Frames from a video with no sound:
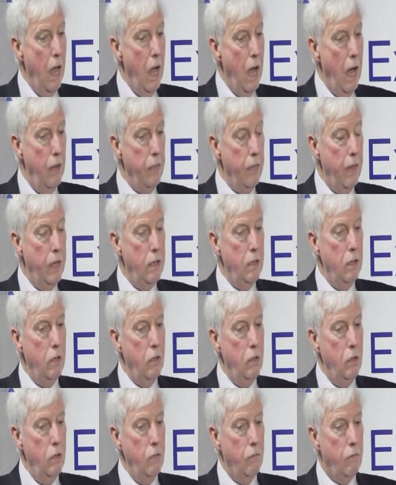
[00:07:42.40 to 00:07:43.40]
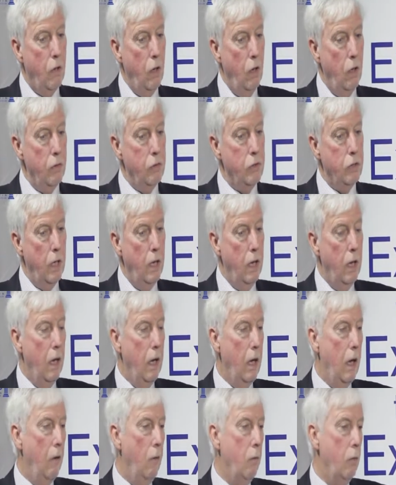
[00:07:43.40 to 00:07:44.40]
And then you've got
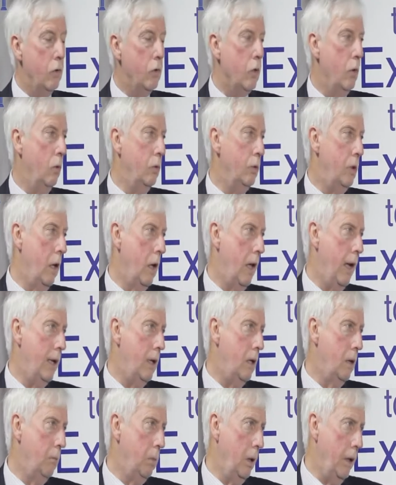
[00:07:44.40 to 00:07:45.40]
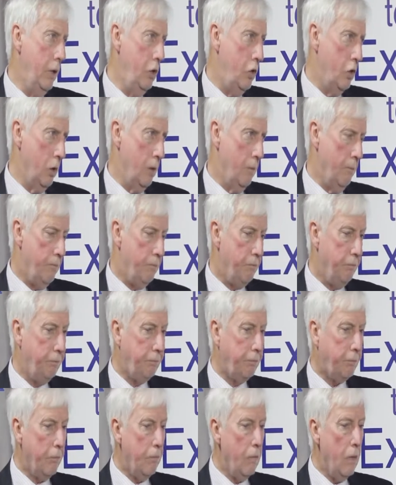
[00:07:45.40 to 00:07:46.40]
what's called delay completion,
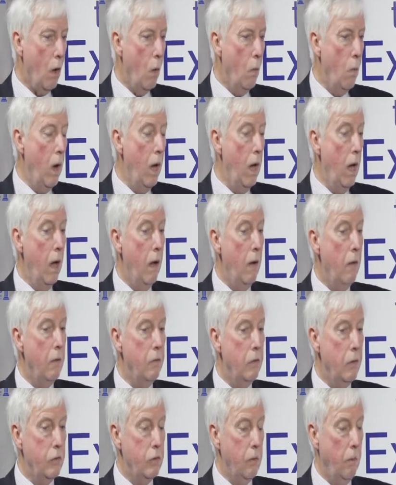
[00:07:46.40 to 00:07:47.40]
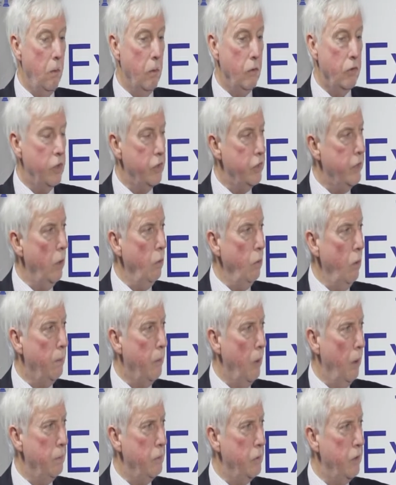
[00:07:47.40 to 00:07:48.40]
where someone wants to sell the
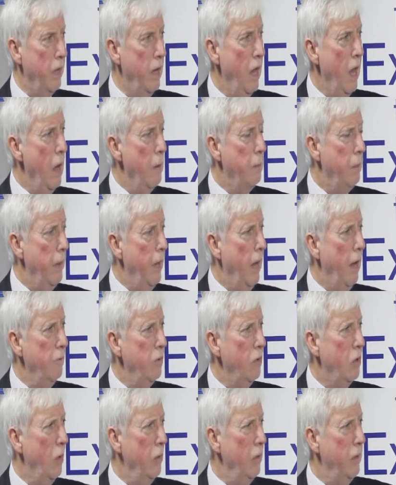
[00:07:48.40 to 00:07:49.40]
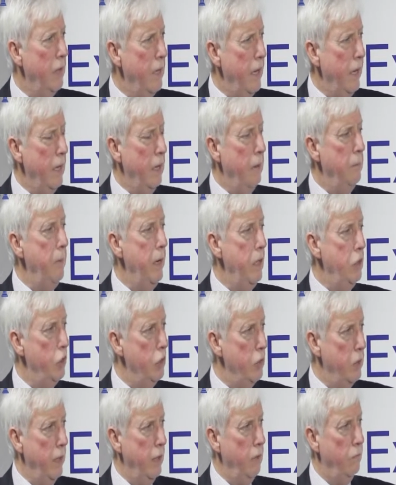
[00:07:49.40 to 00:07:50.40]
property, but they haven't got the
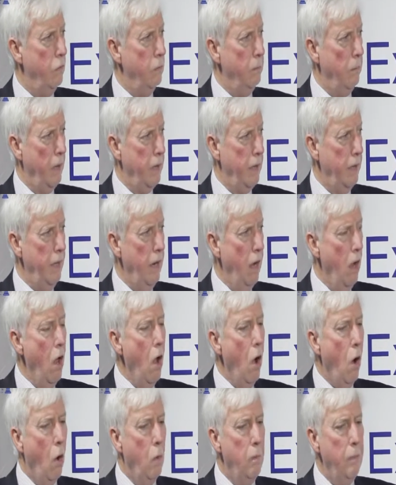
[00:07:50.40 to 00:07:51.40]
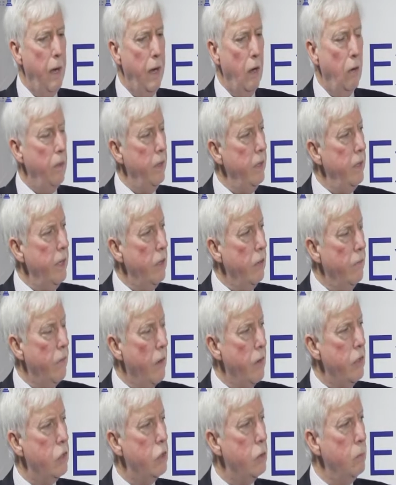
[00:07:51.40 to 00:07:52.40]
immediate need for money, or may only need a
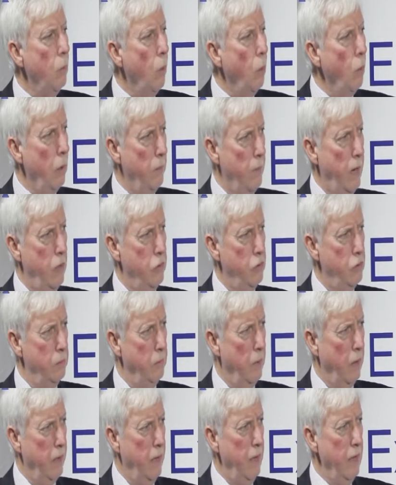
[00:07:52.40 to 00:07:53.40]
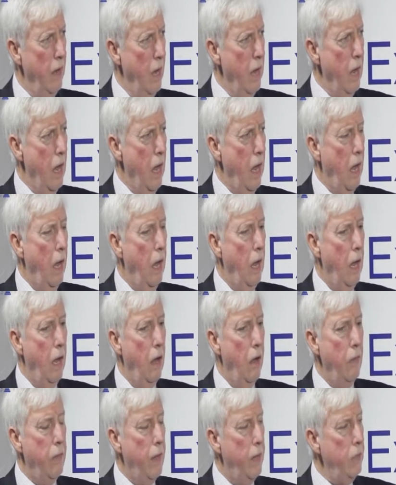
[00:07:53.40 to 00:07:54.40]
very small amount of money.
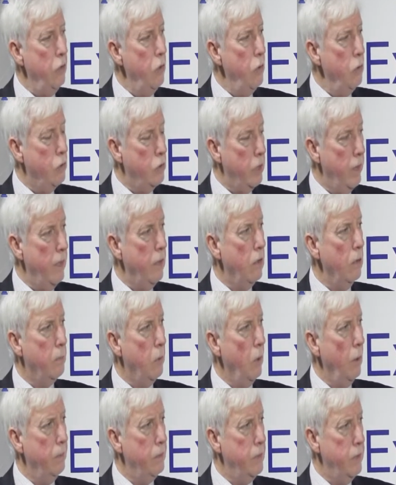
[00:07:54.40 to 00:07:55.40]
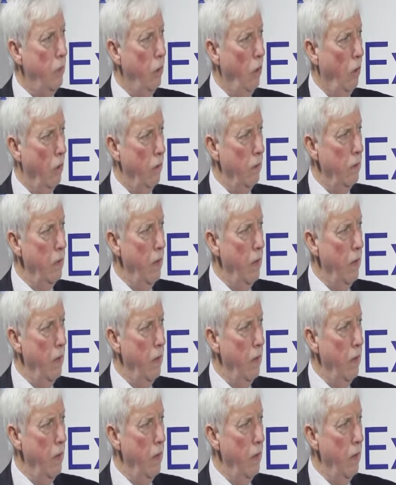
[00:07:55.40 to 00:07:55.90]
Then you take the property on.